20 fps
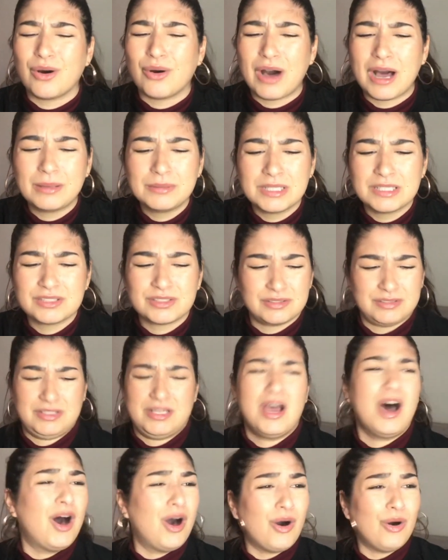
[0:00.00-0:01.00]
I'm not,
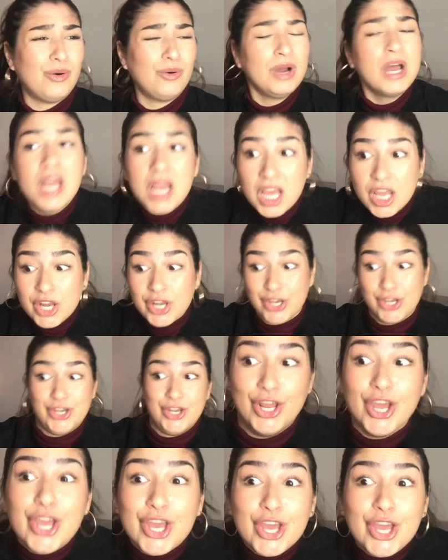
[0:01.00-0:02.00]
no.
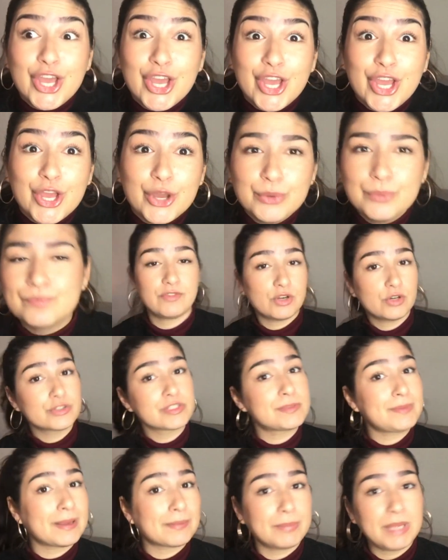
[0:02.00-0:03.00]
If you don't
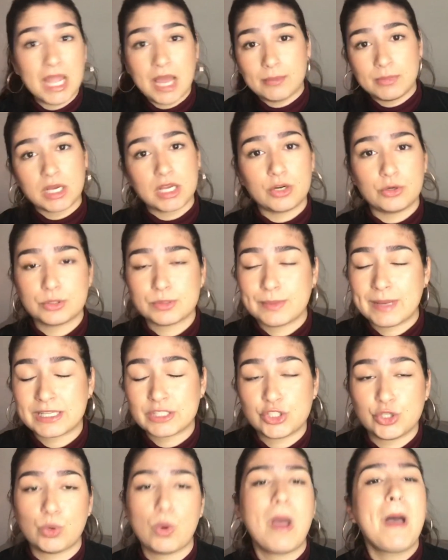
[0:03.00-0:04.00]
respect me, I'm not gonna
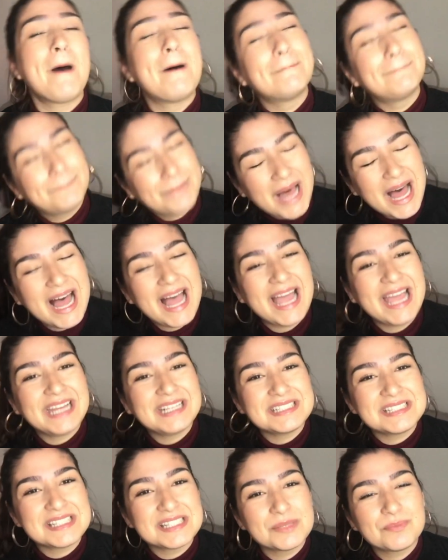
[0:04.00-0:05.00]
respect you.
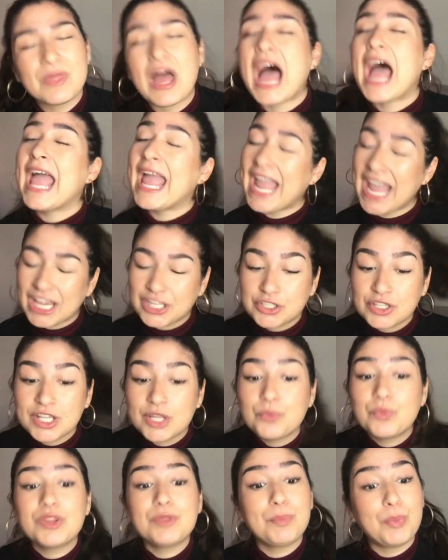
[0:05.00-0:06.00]
But I handled
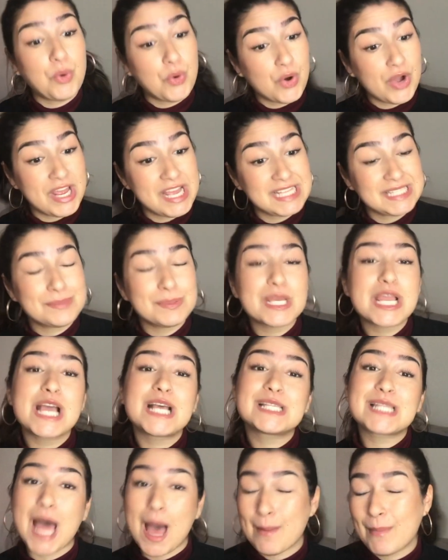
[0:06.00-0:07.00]
it with poise
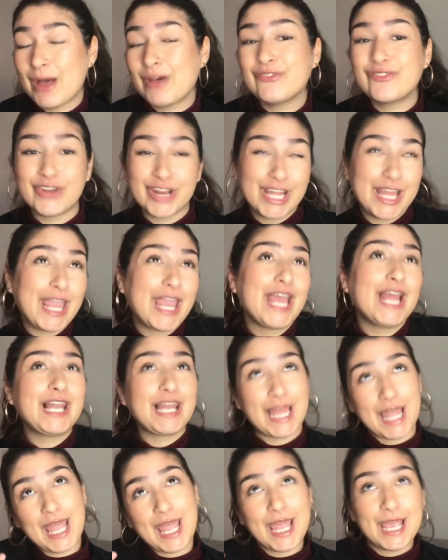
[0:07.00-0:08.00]
because I'm a freaking
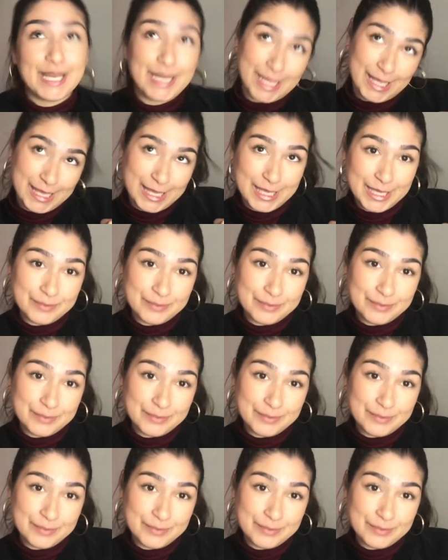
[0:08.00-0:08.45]
lady.